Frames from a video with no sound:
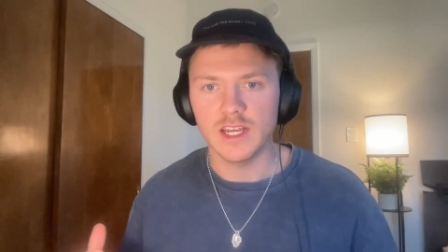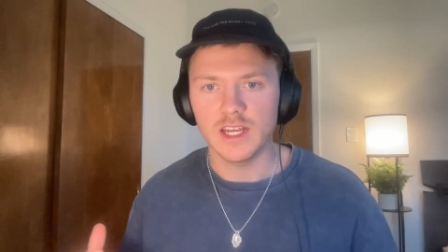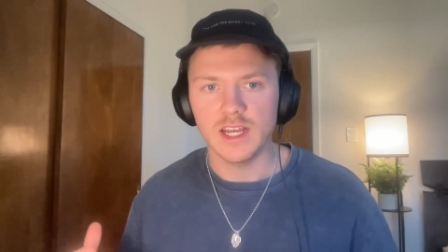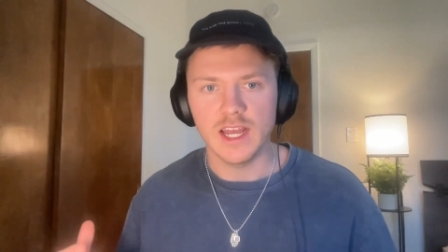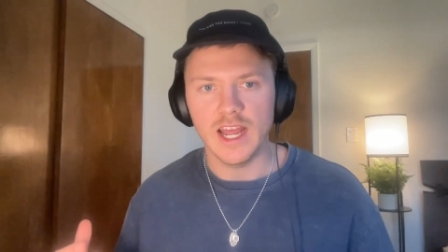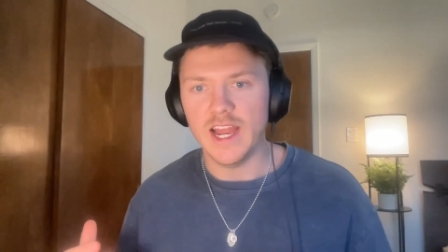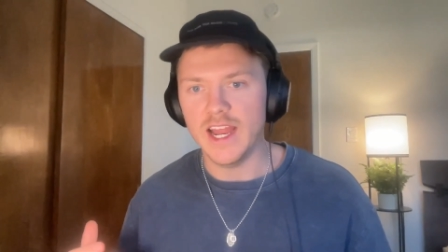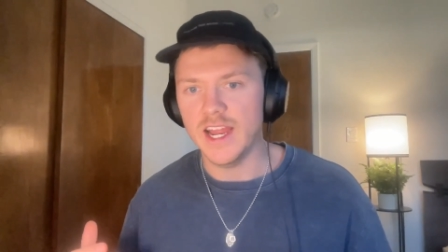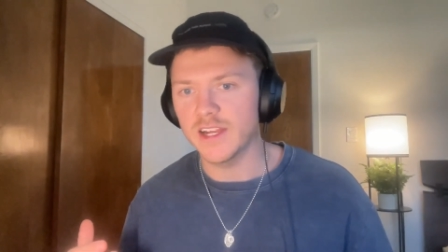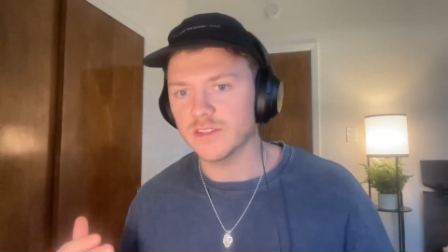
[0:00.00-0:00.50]

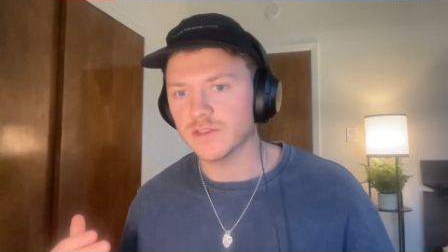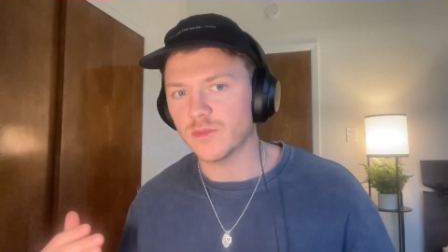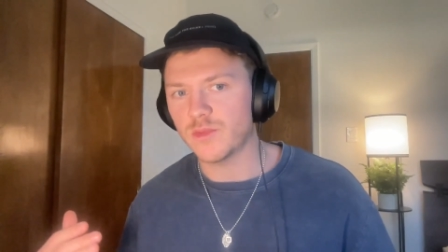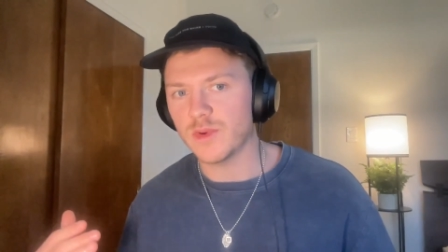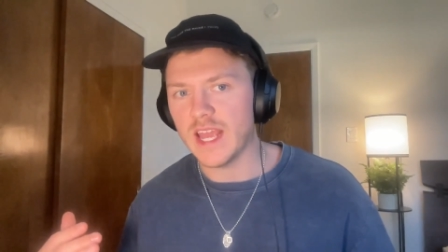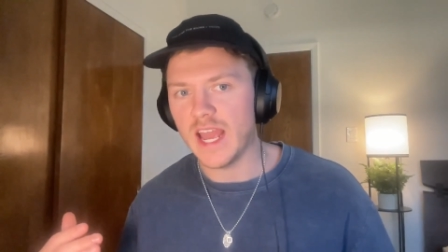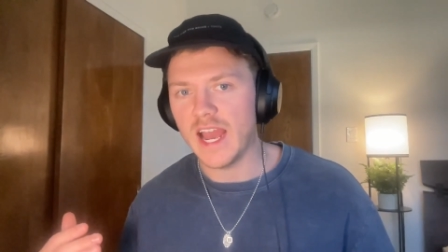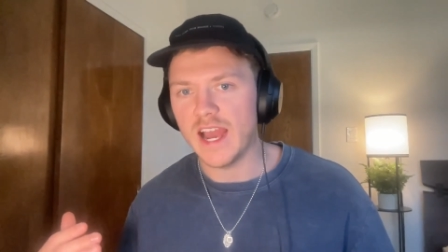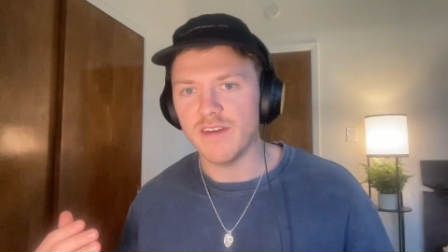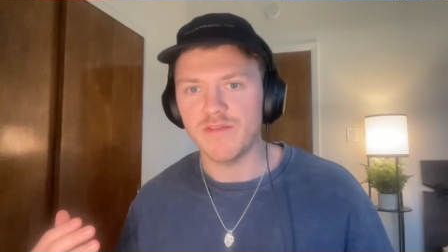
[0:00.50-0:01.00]
And
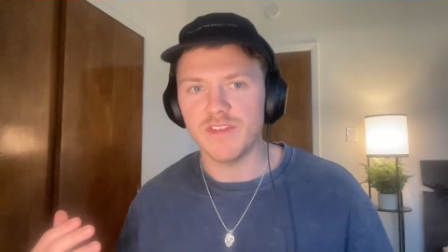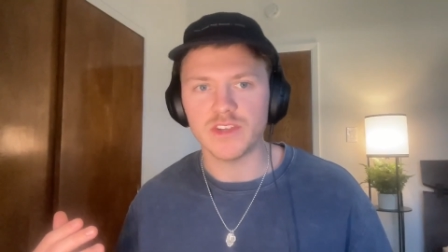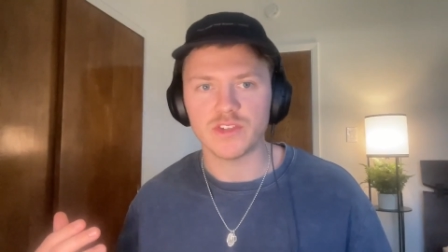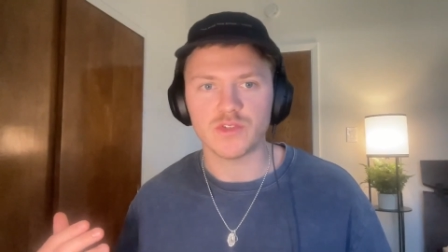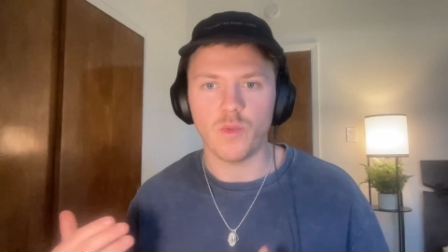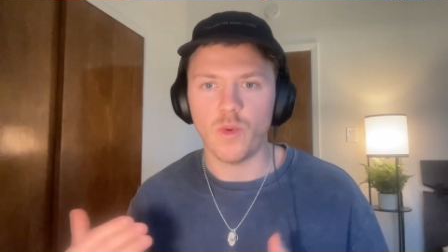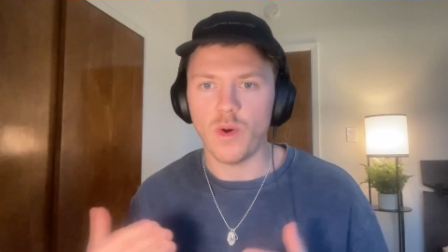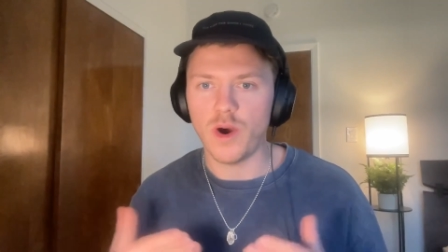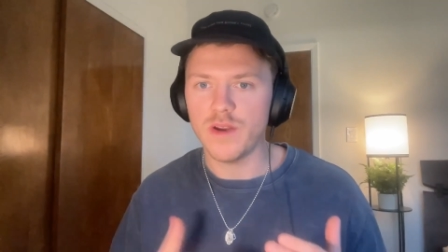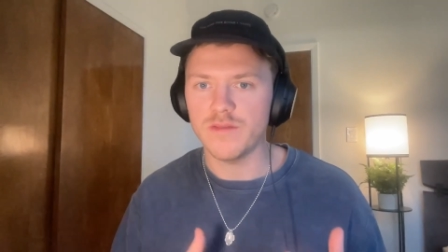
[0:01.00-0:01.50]
we have this
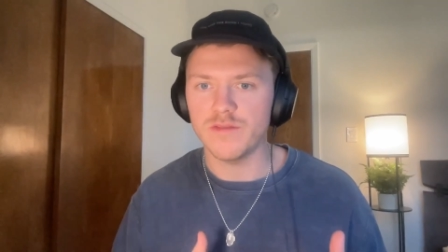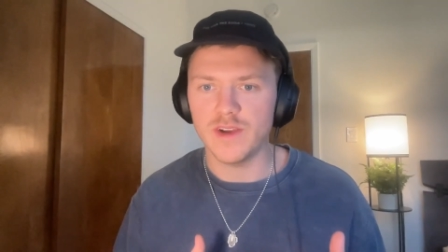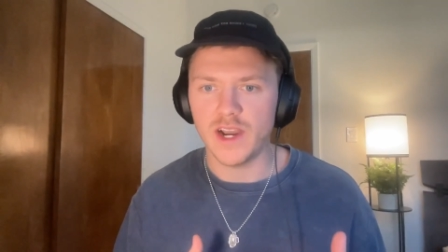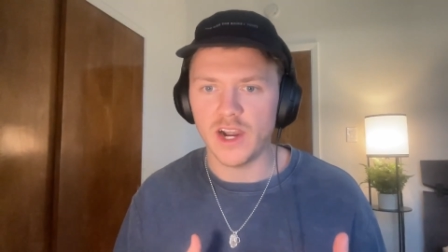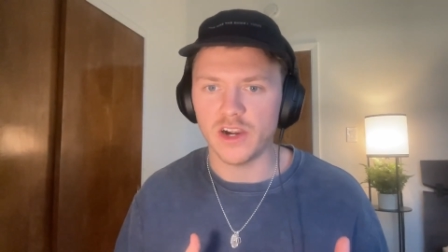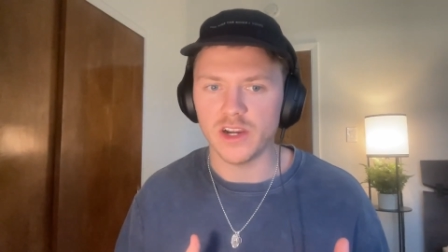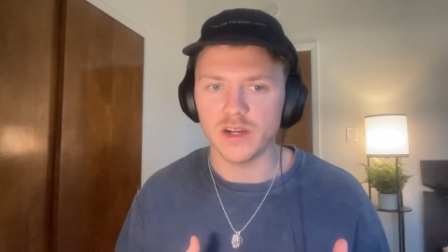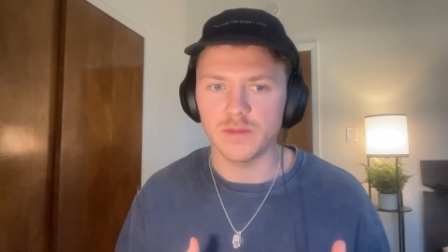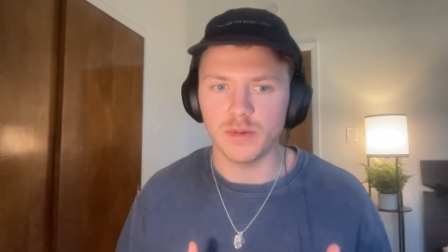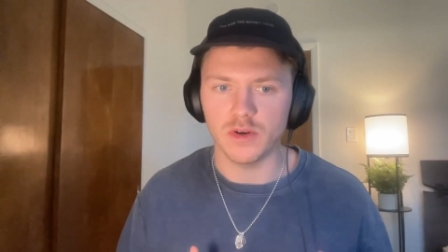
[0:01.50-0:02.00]
one
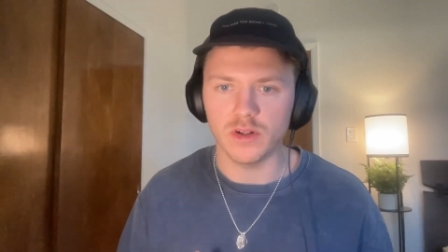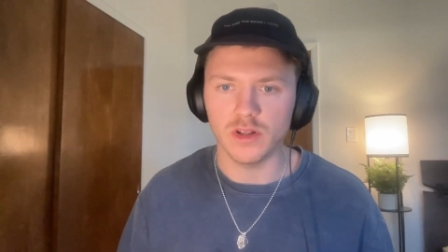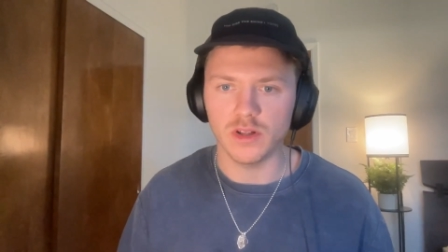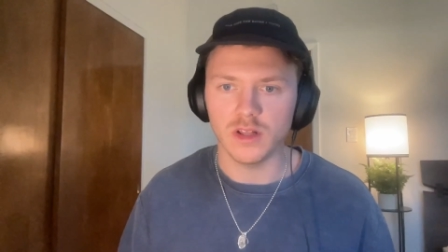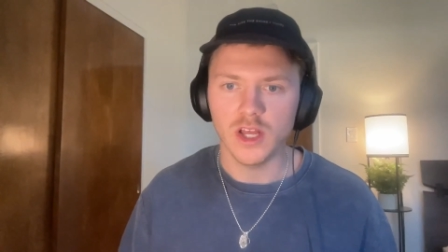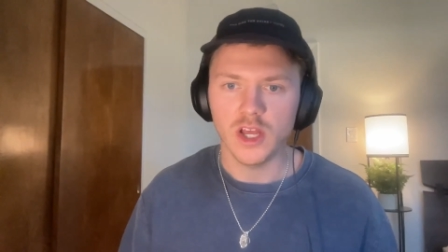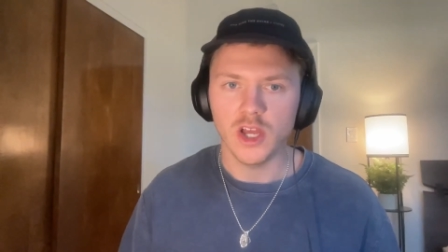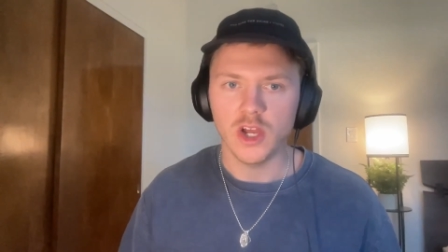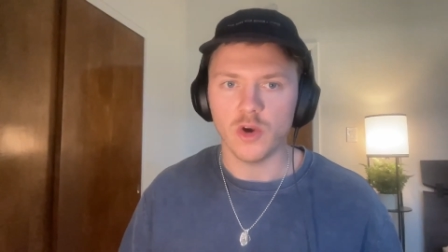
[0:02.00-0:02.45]
variable.